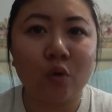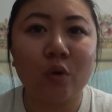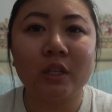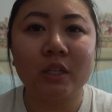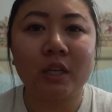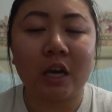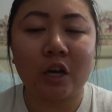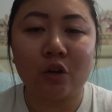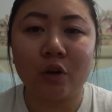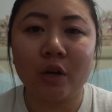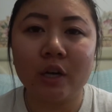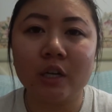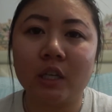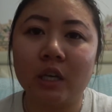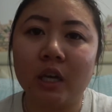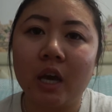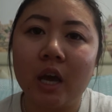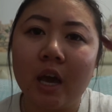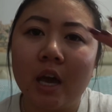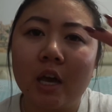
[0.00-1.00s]
It's kind of
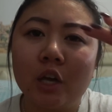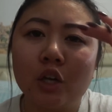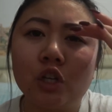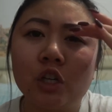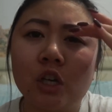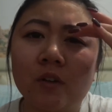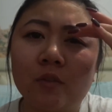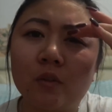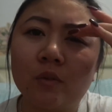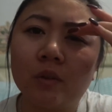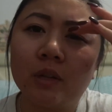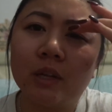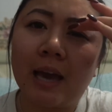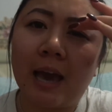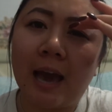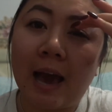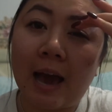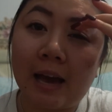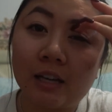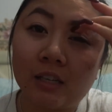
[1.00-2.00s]
crazy. She never really
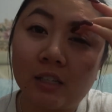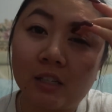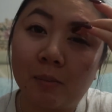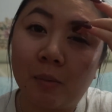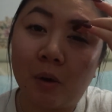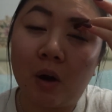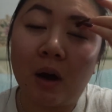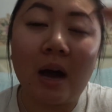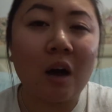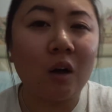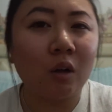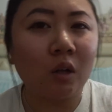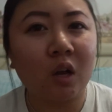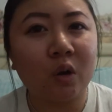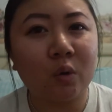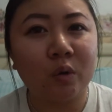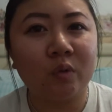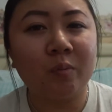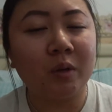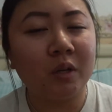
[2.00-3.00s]
asked about how
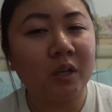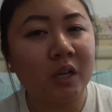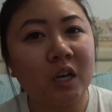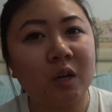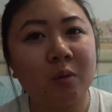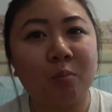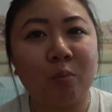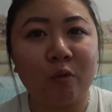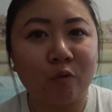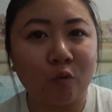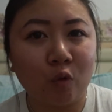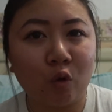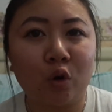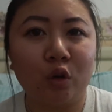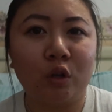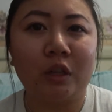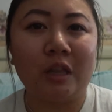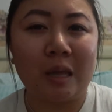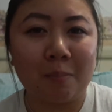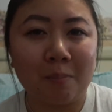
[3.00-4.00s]
long we've been dating
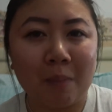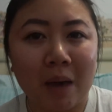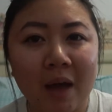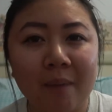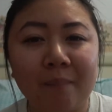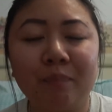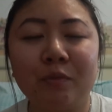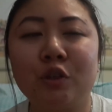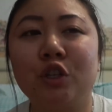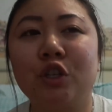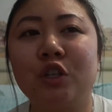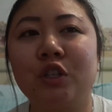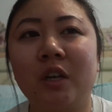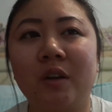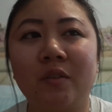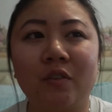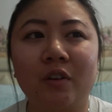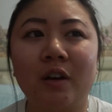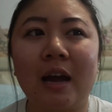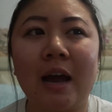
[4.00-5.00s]
before they met. She's
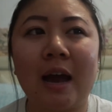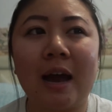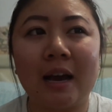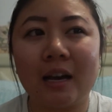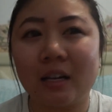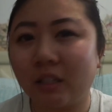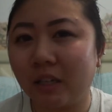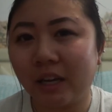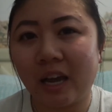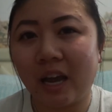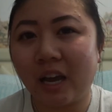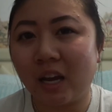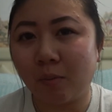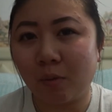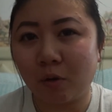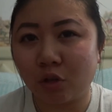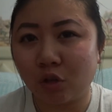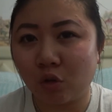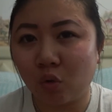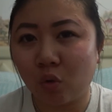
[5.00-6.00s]
never asked like any
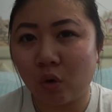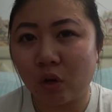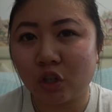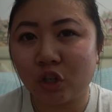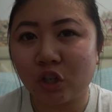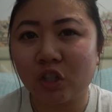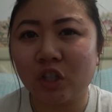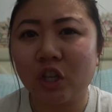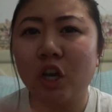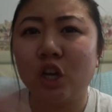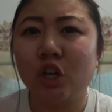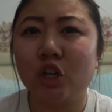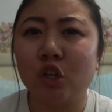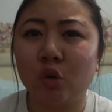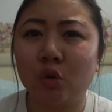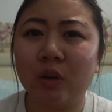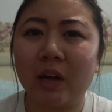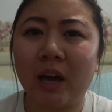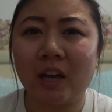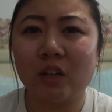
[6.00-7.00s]
personal questions. She
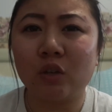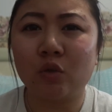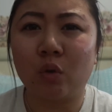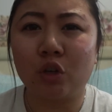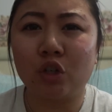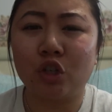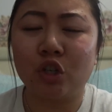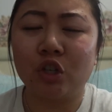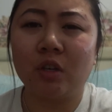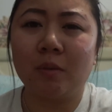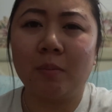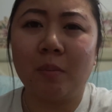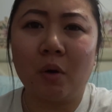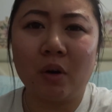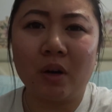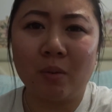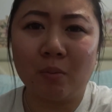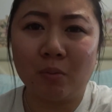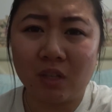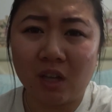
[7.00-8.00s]
only asked questions about
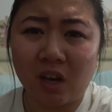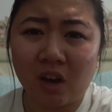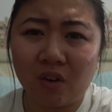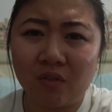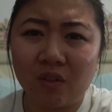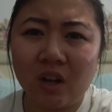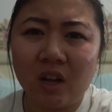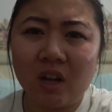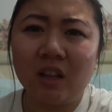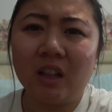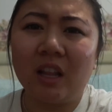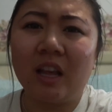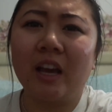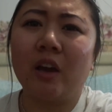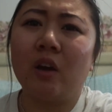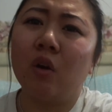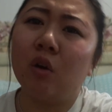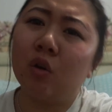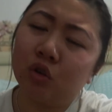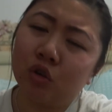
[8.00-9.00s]
himself,
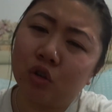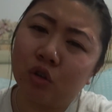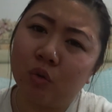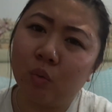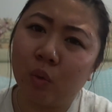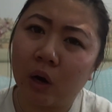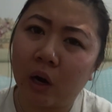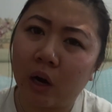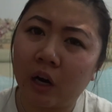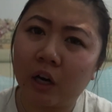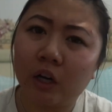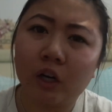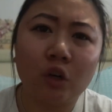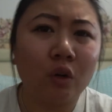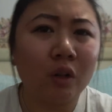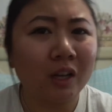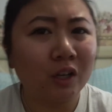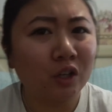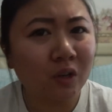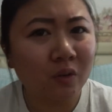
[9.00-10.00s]
like, oh, do you work, you
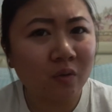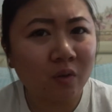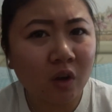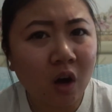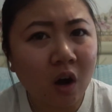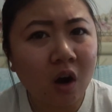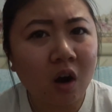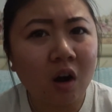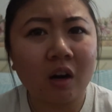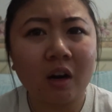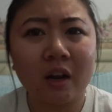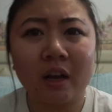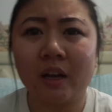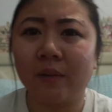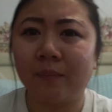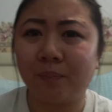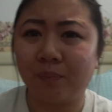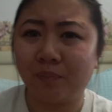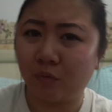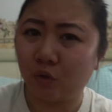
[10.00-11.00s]
know, like do you have a car, like
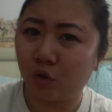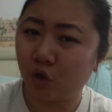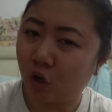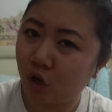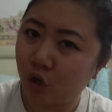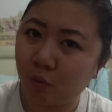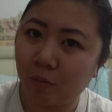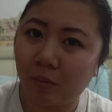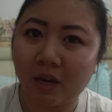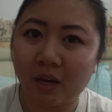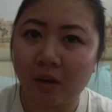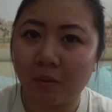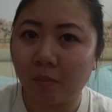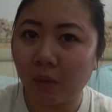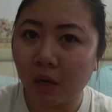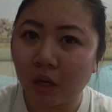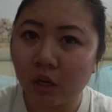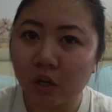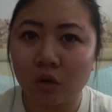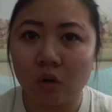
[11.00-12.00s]
are you making
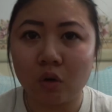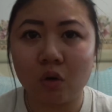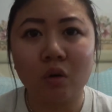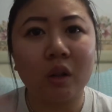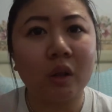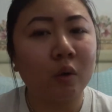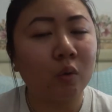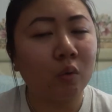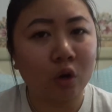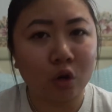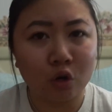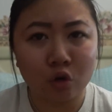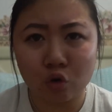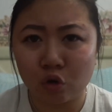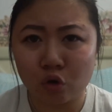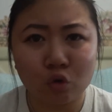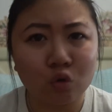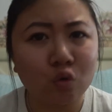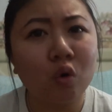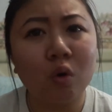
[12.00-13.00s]
money, you know, like are you
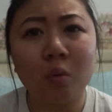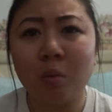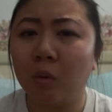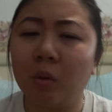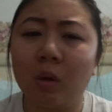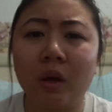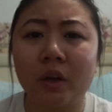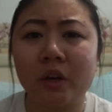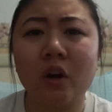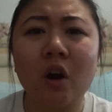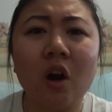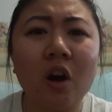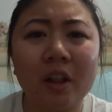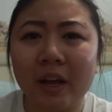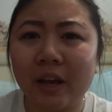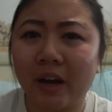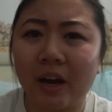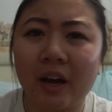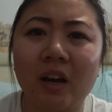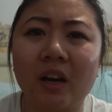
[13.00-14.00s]
in school, blah, blah, blah, you know, all
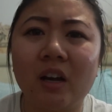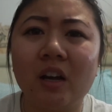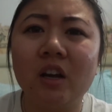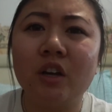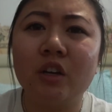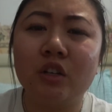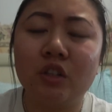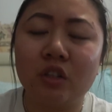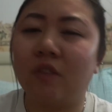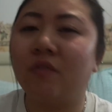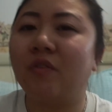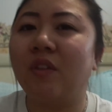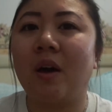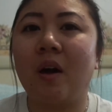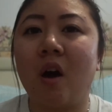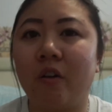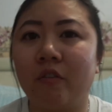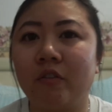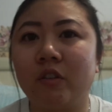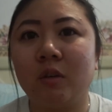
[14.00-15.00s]
that kind of stuff that
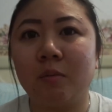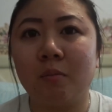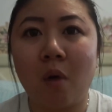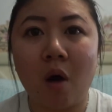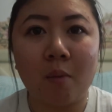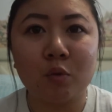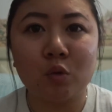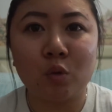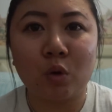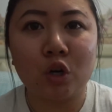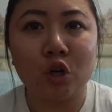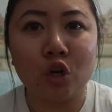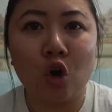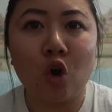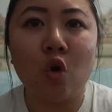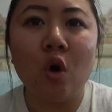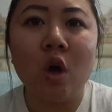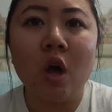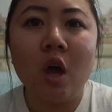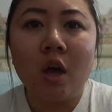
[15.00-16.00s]
obviously moms want to know.